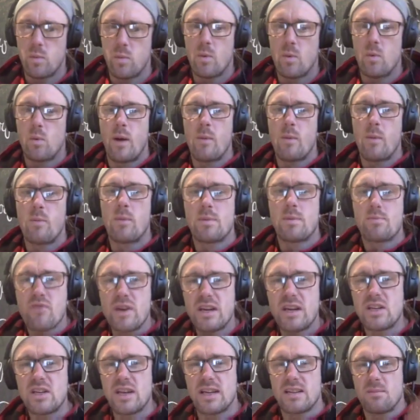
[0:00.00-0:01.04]
when we
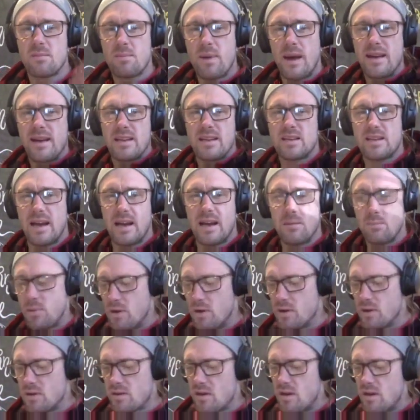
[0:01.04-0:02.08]
appreciate that pain is an
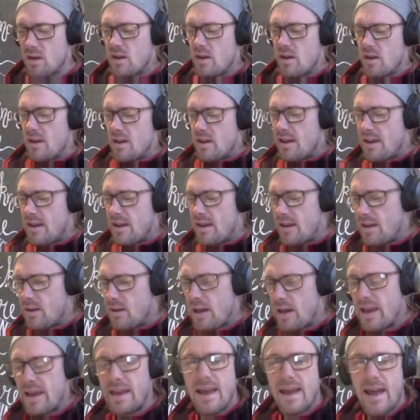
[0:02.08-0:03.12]
output,
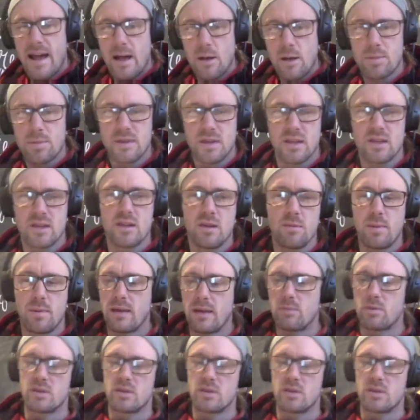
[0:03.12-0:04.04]
it helps us to be able